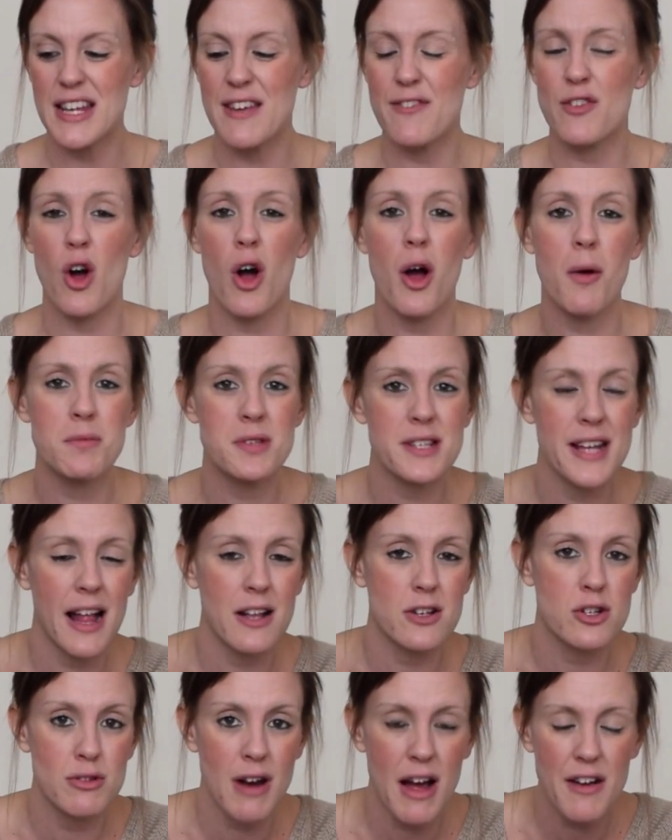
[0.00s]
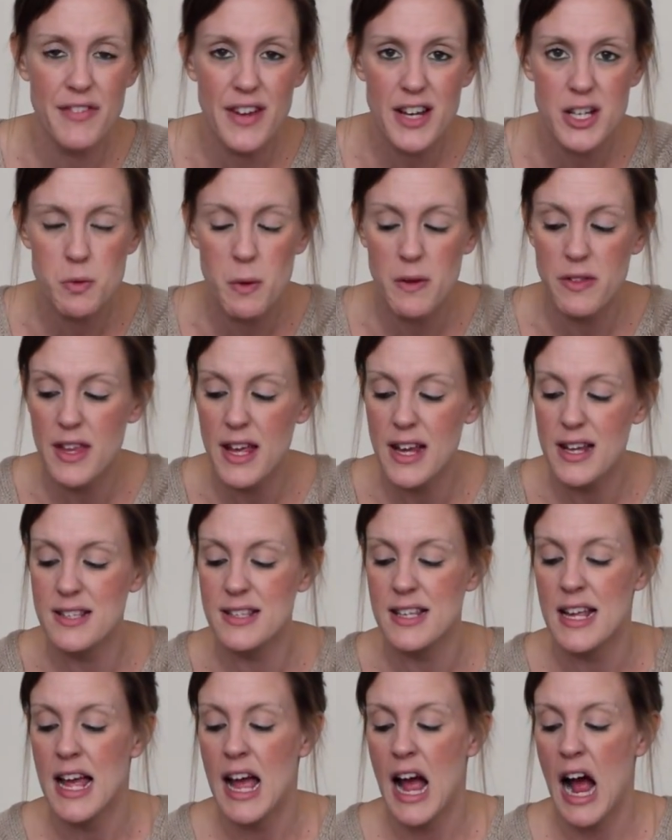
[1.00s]
you've got upscaled graphics with this.
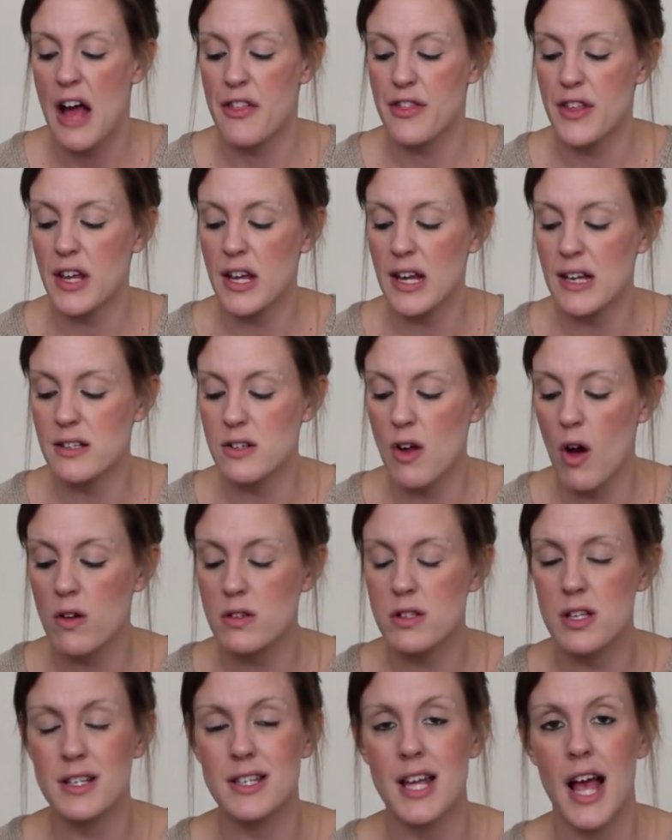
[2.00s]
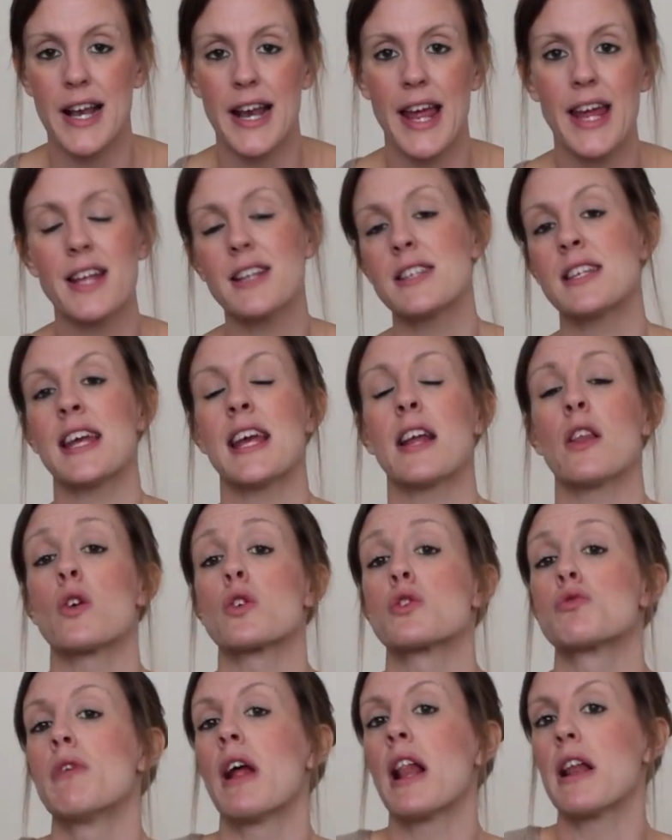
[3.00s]
I think it docks at 1080. It
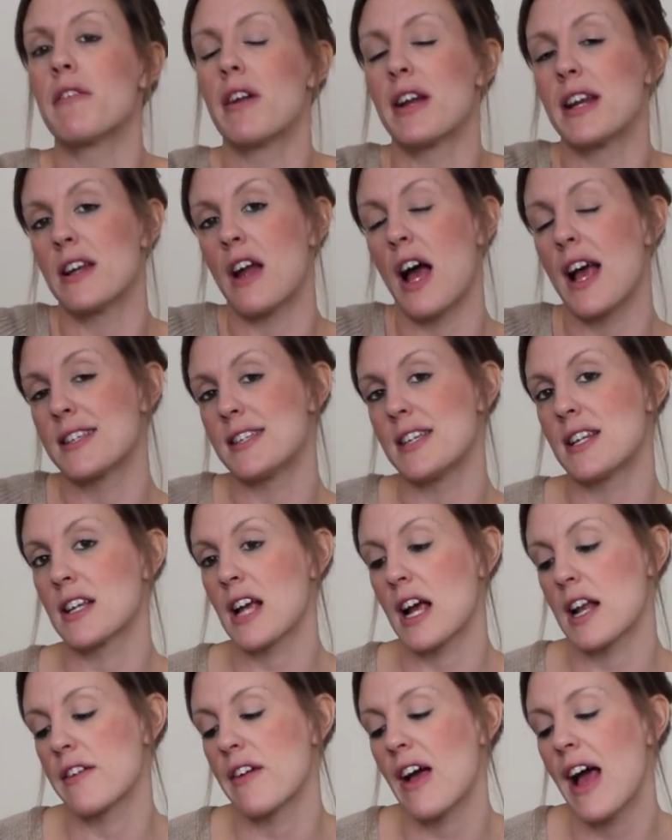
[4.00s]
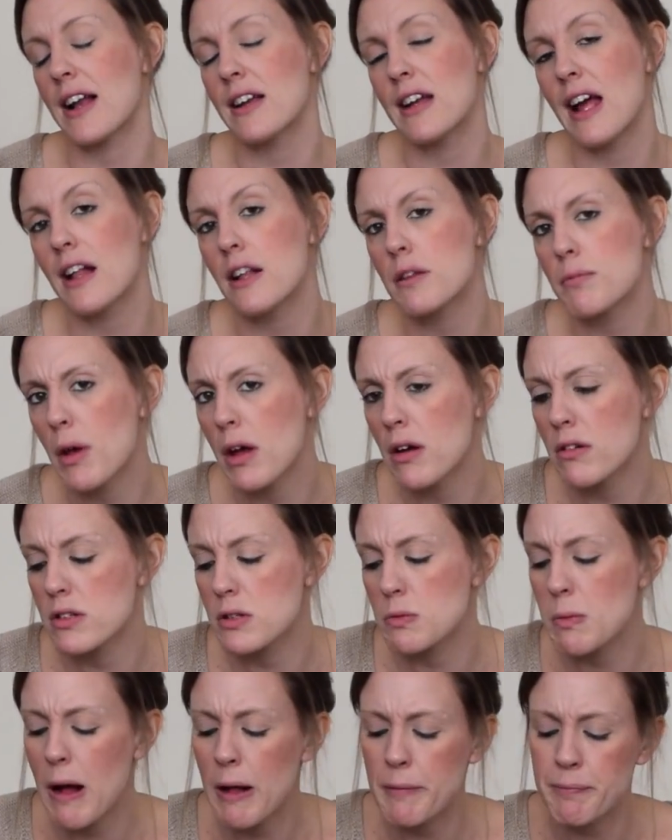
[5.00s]
looks really, really nice in kind of handheld mode
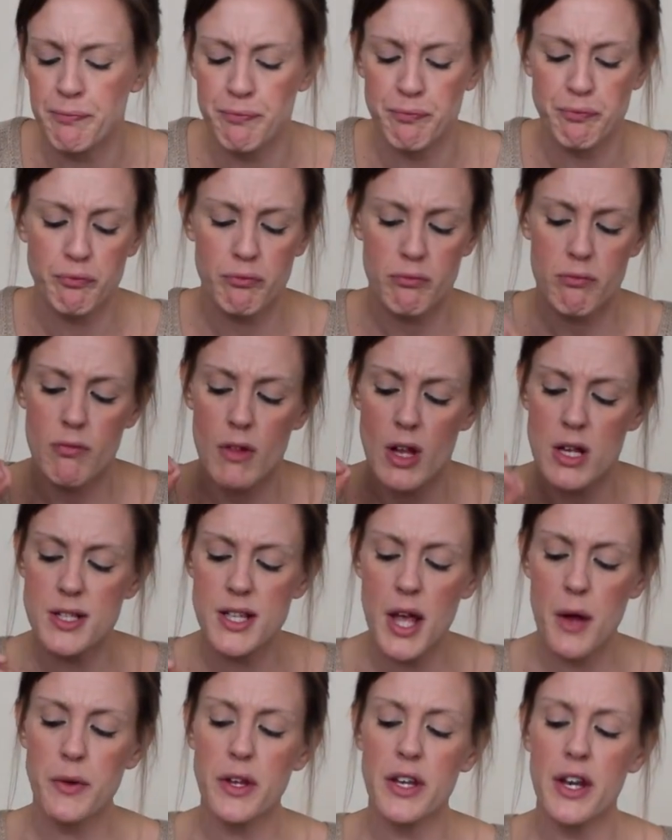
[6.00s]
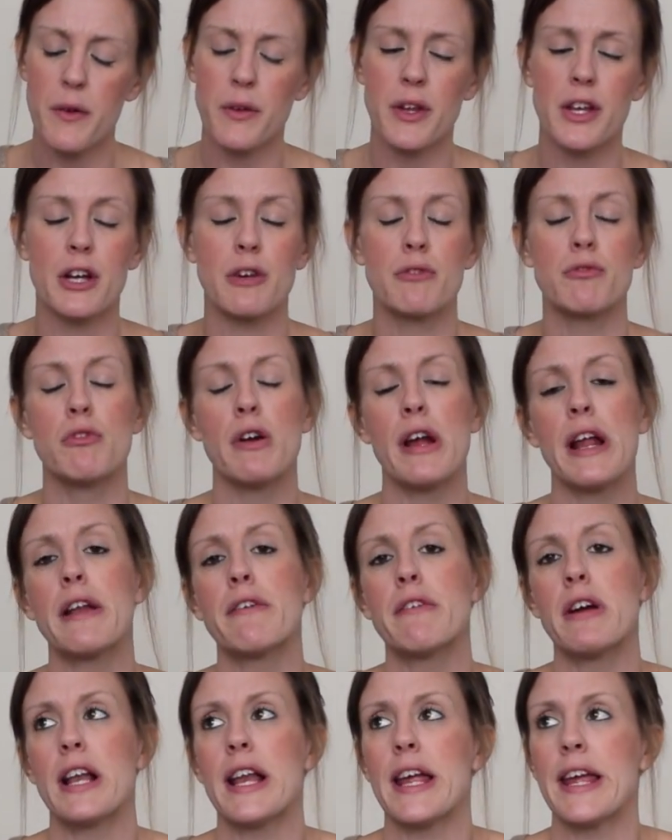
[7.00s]
as well. So, you know, you can
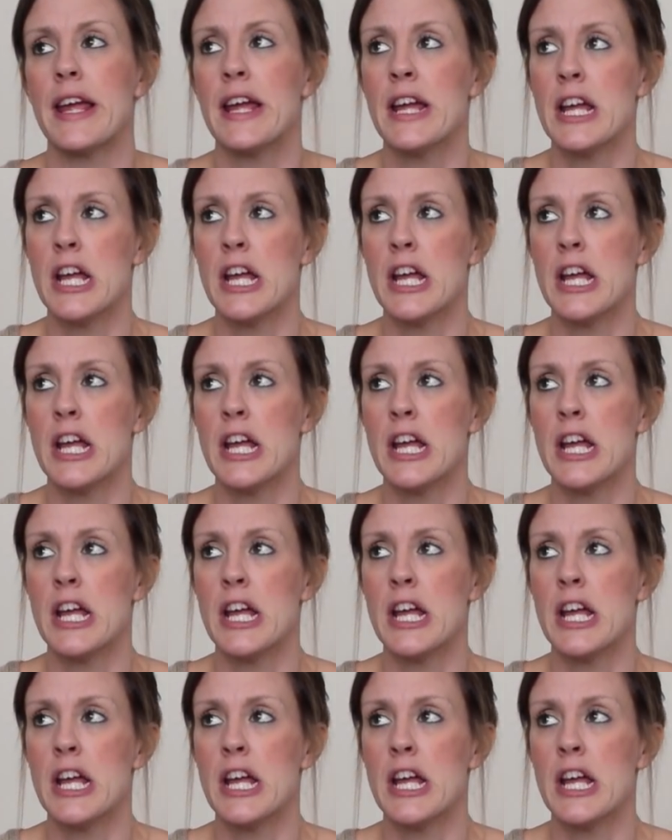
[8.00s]
really,